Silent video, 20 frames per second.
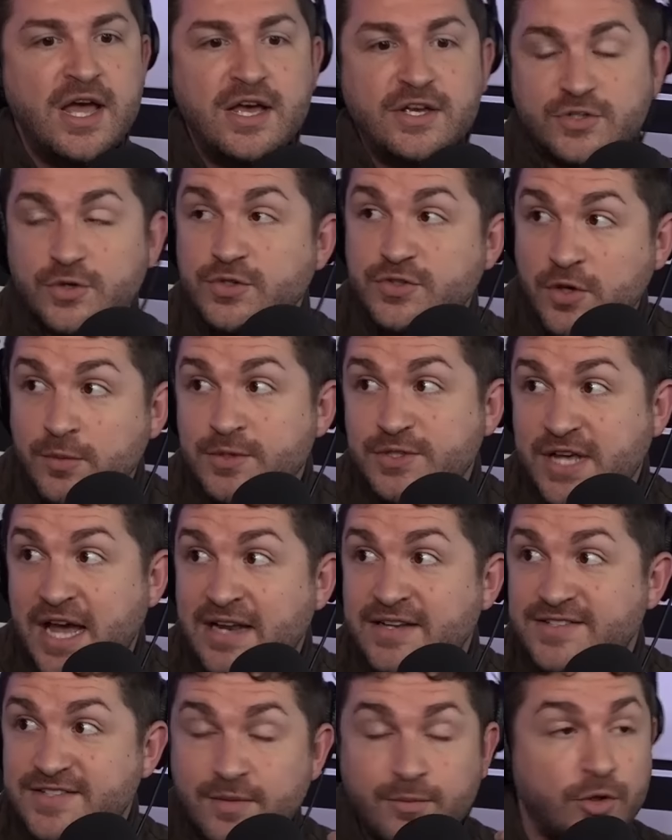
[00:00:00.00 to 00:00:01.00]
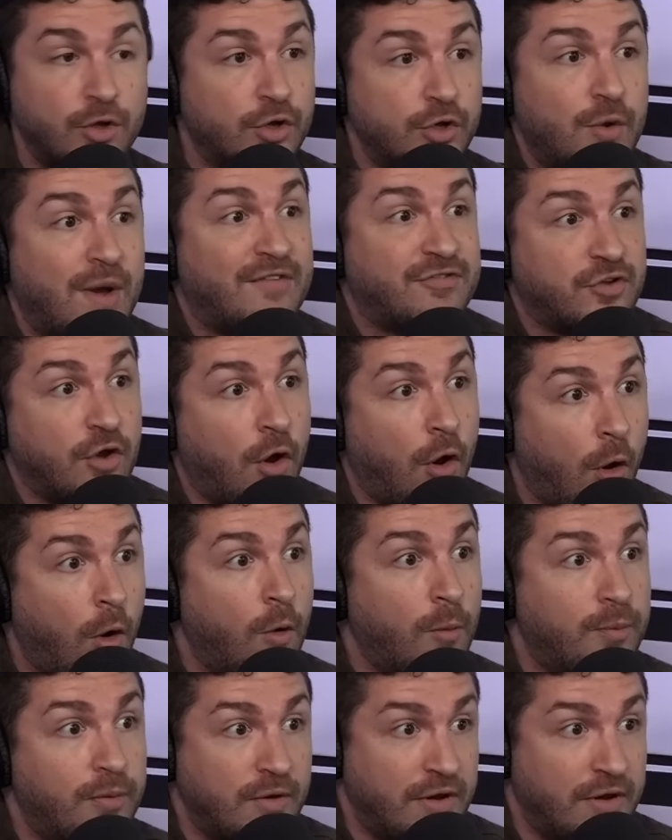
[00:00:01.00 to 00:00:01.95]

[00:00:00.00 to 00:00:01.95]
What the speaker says: So it's almost kind of similar, and you have to hope,